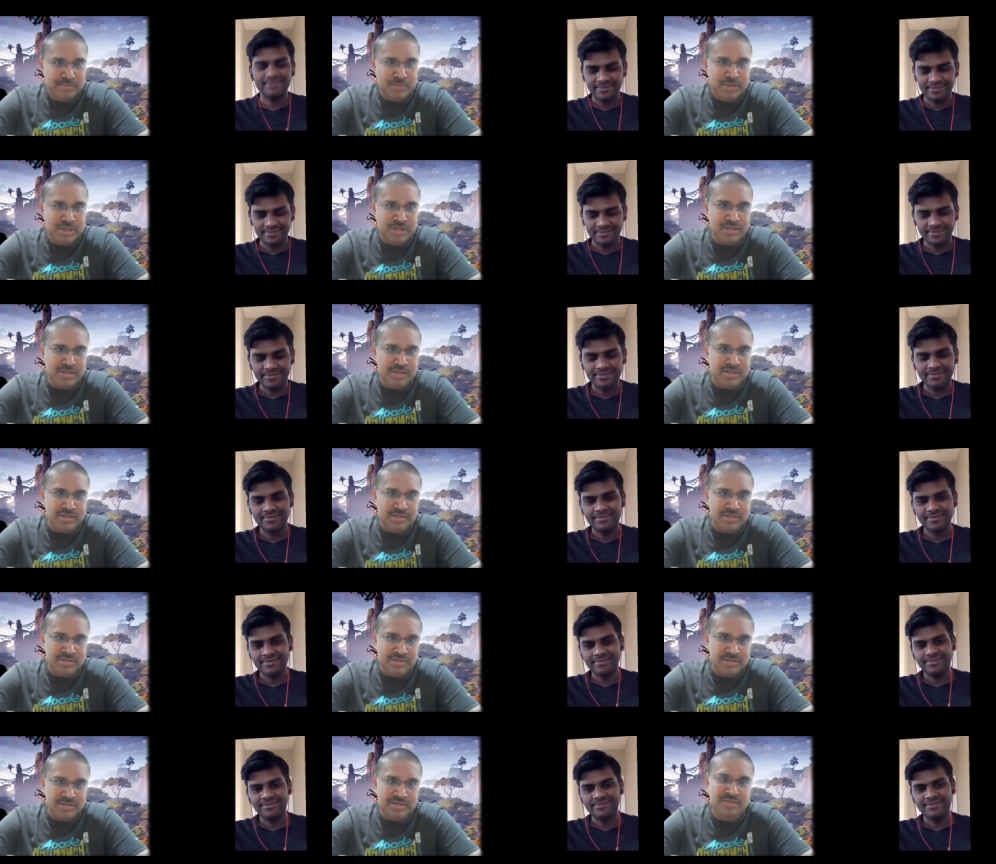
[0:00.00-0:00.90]

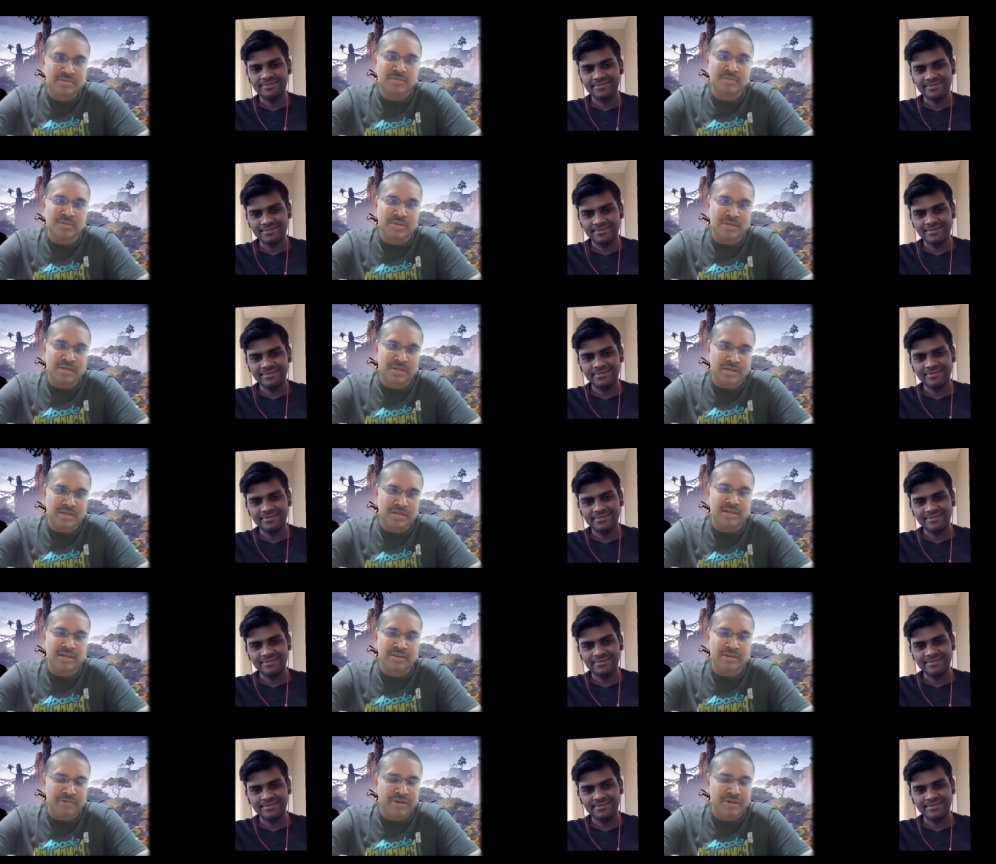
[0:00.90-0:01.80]
Speaker 1: because
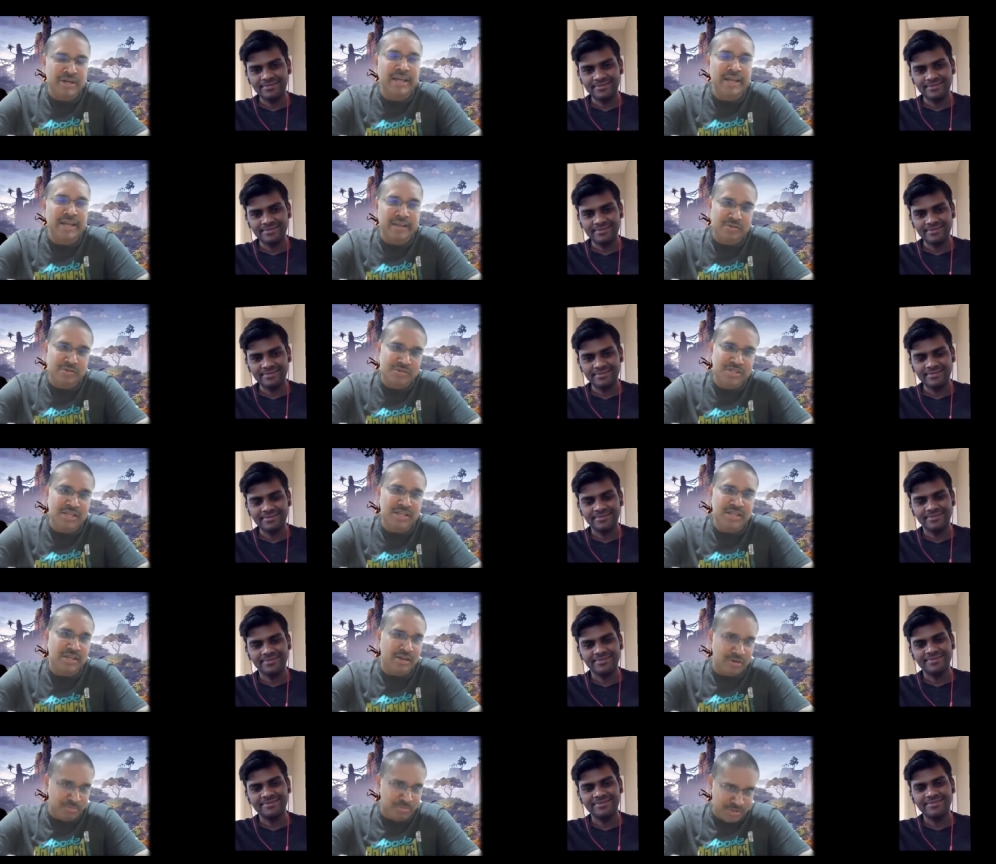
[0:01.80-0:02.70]
every day you
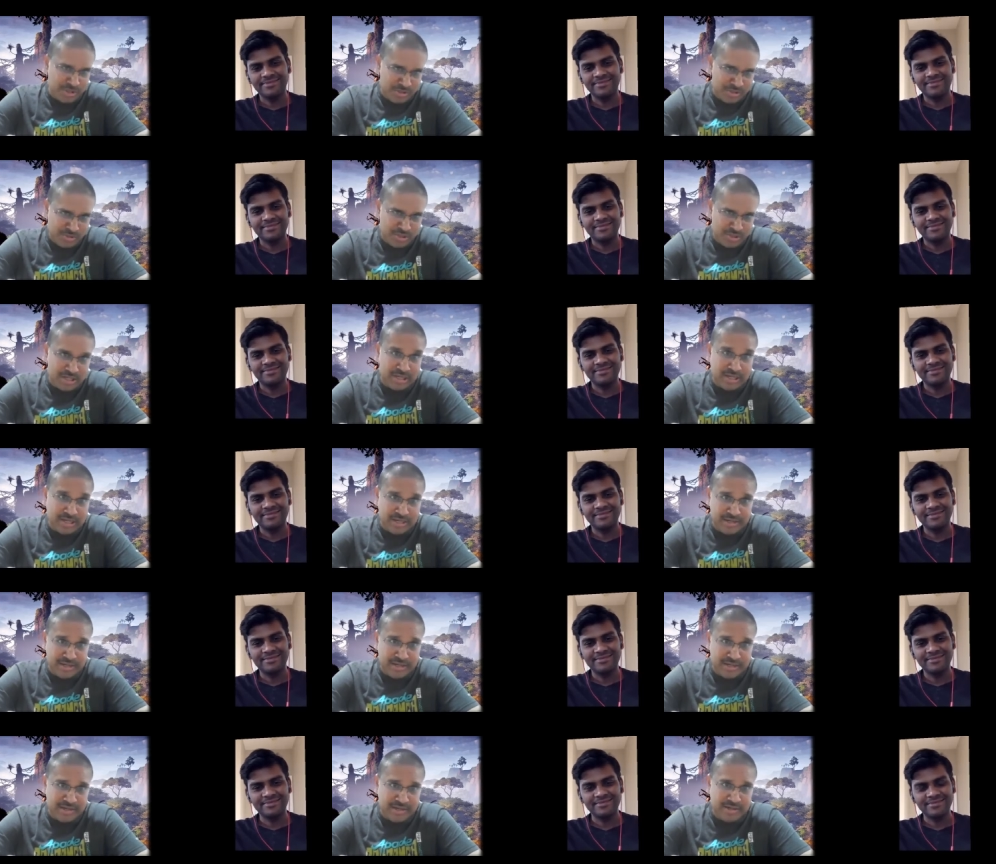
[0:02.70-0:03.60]
see how much we
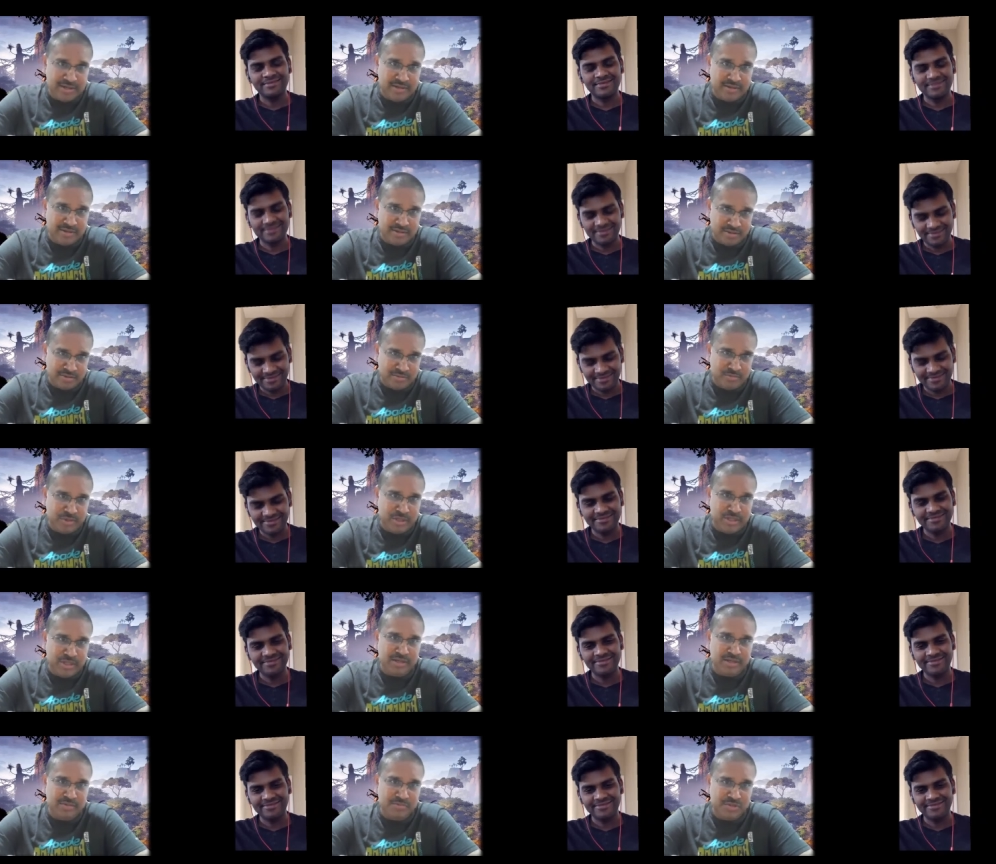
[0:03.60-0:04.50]
collect data or
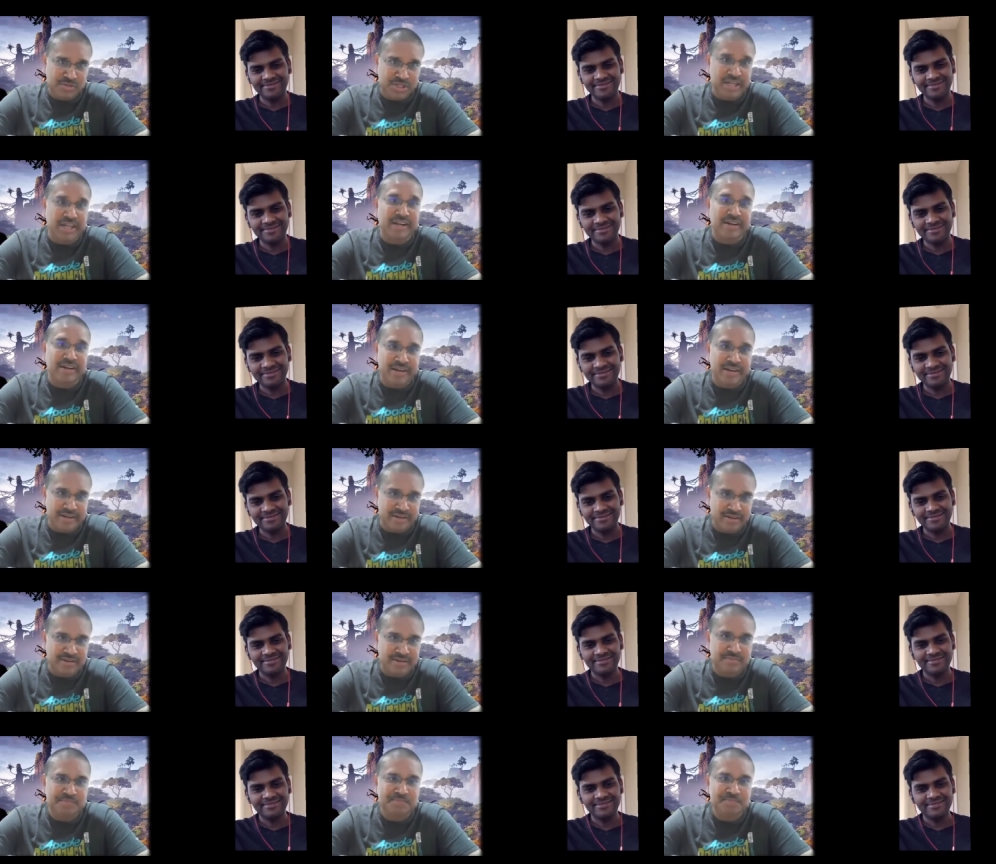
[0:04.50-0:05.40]
we share
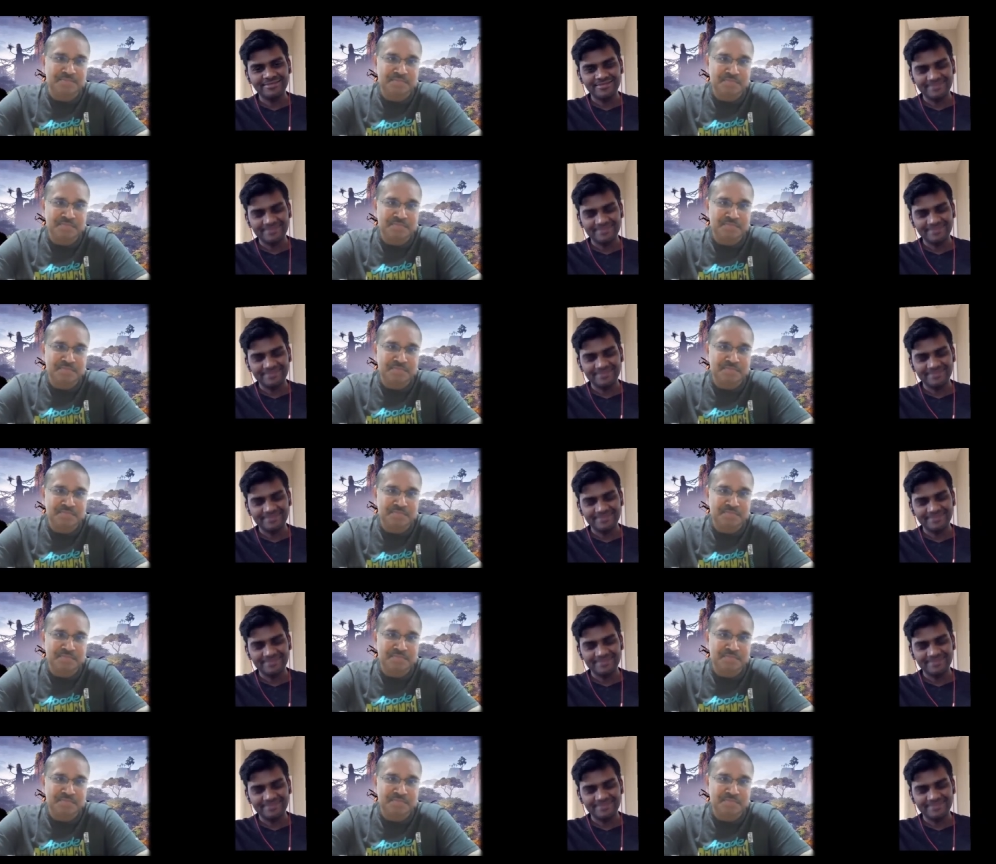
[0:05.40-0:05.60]
data.